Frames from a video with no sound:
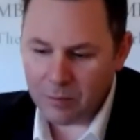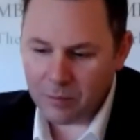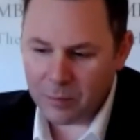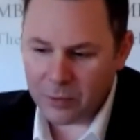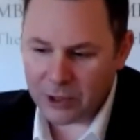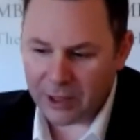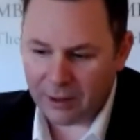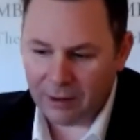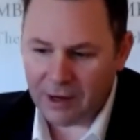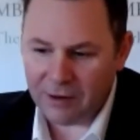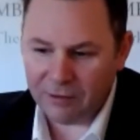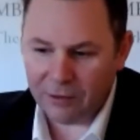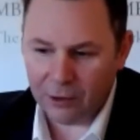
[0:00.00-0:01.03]

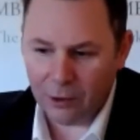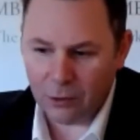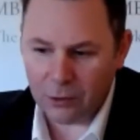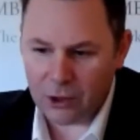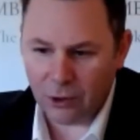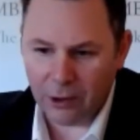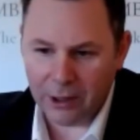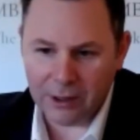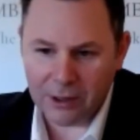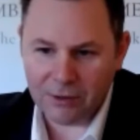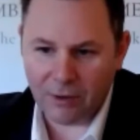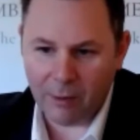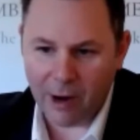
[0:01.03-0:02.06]
particularly for those joining
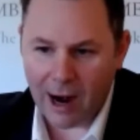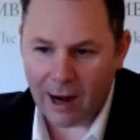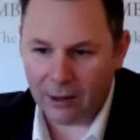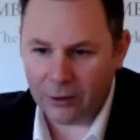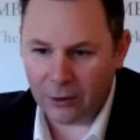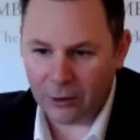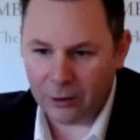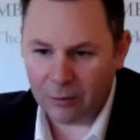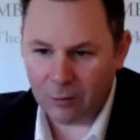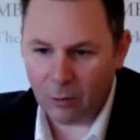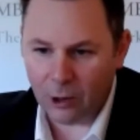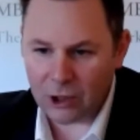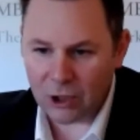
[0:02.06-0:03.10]
us from Ireland or
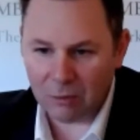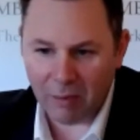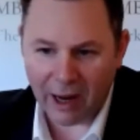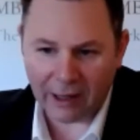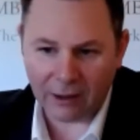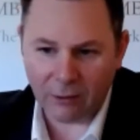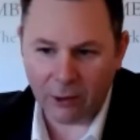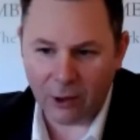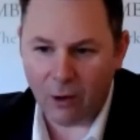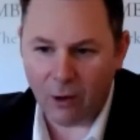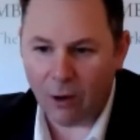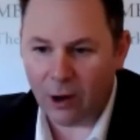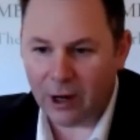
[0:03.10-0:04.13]
watching back the
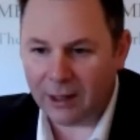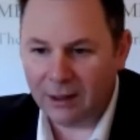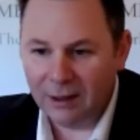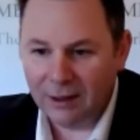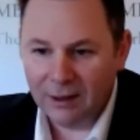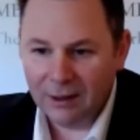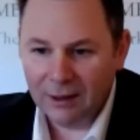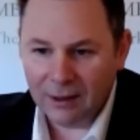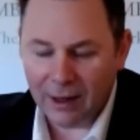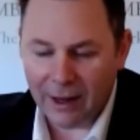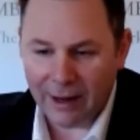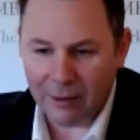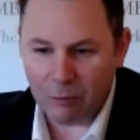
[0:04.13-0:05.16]
recording
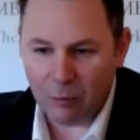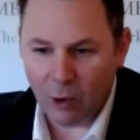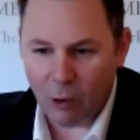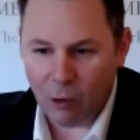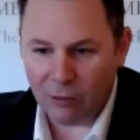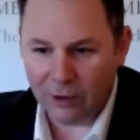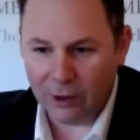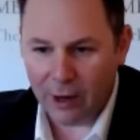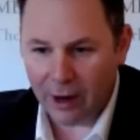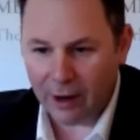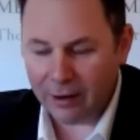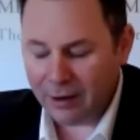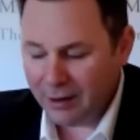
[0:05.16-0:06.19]
over
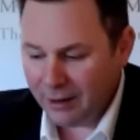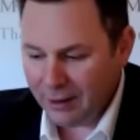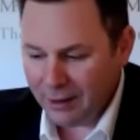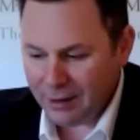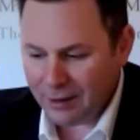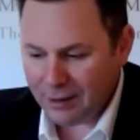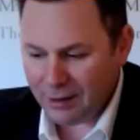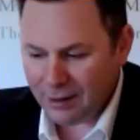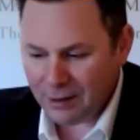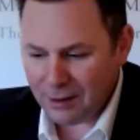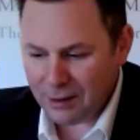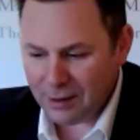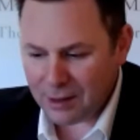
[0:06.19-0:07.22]
there,
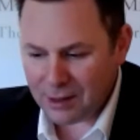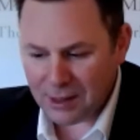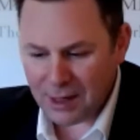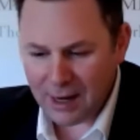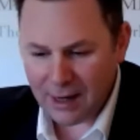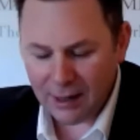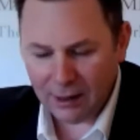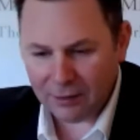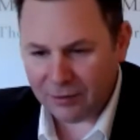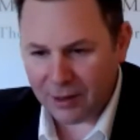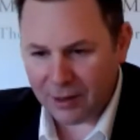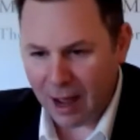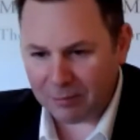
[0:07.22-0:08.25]
the scale of
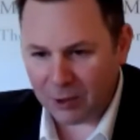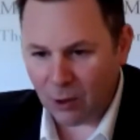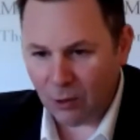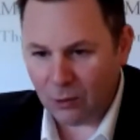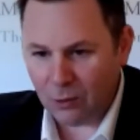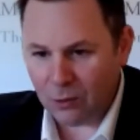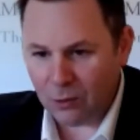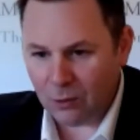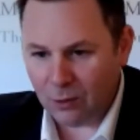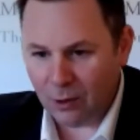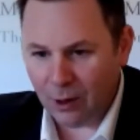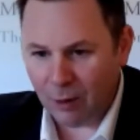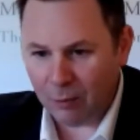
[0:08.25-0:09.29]
the NAPCO
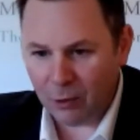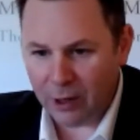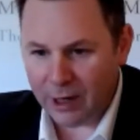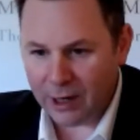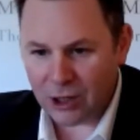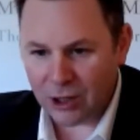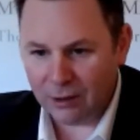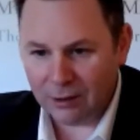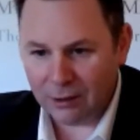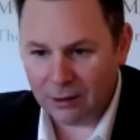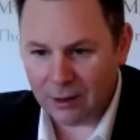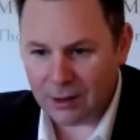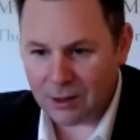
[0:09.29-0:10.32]
operation
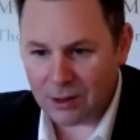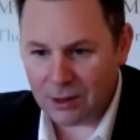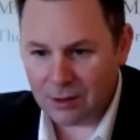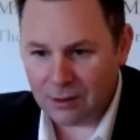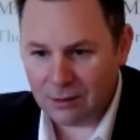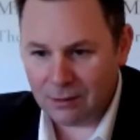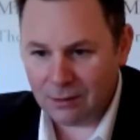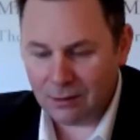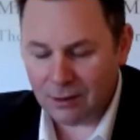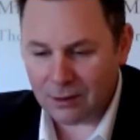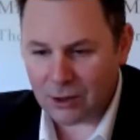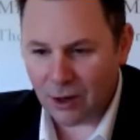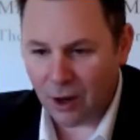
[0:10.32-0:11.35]
is
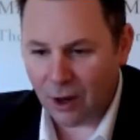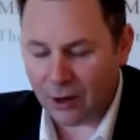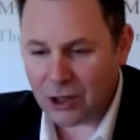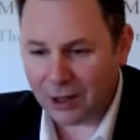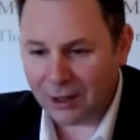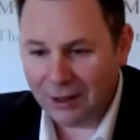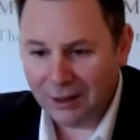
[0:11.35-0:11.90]
astonishing.